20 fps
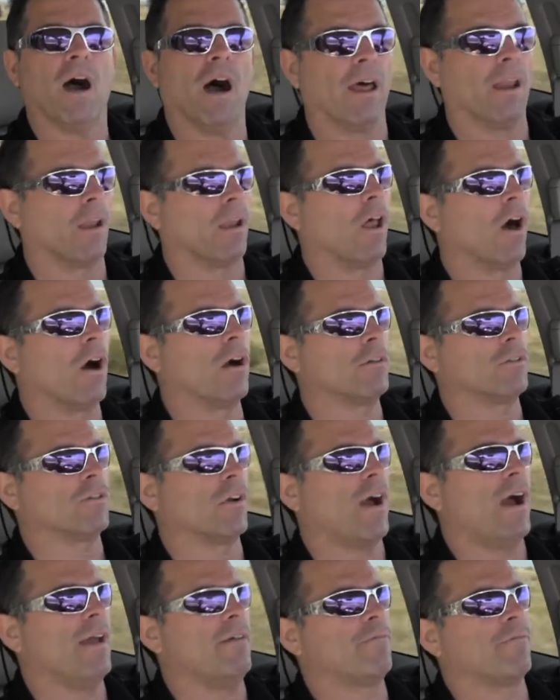on a long
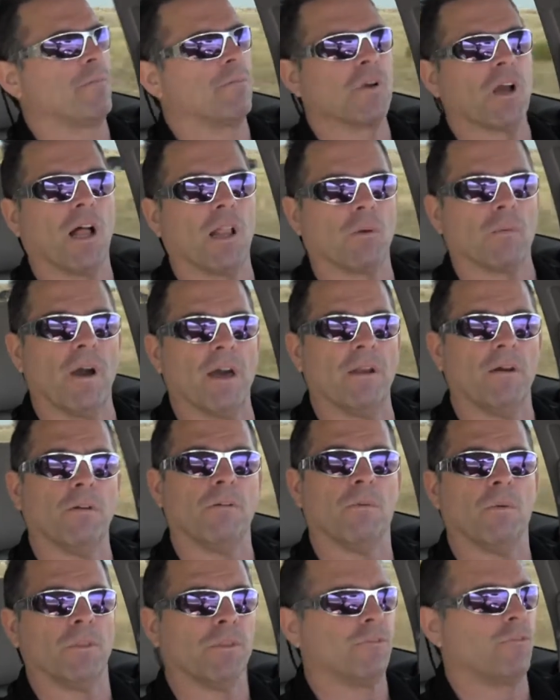drive from
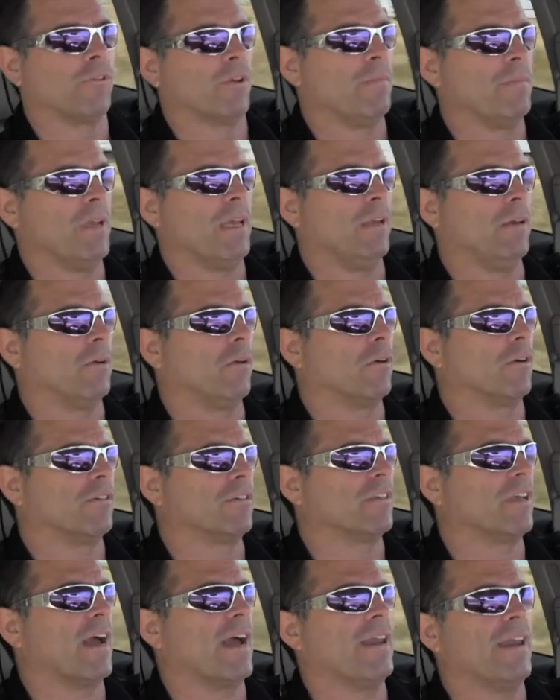Colorado with some indoor
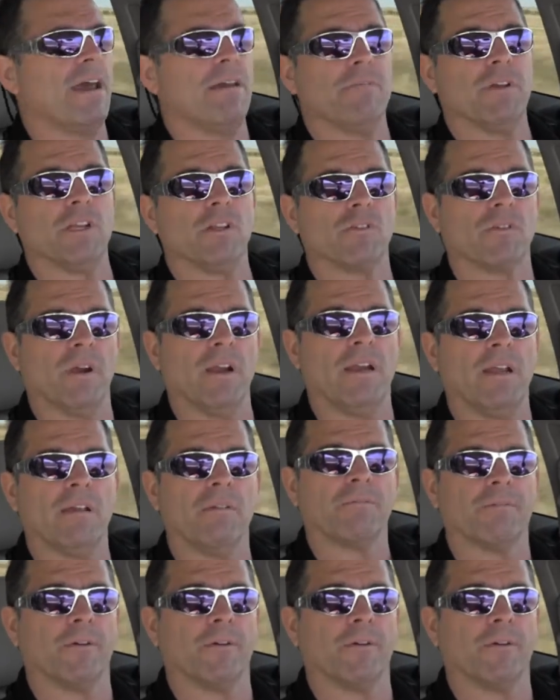skydiving training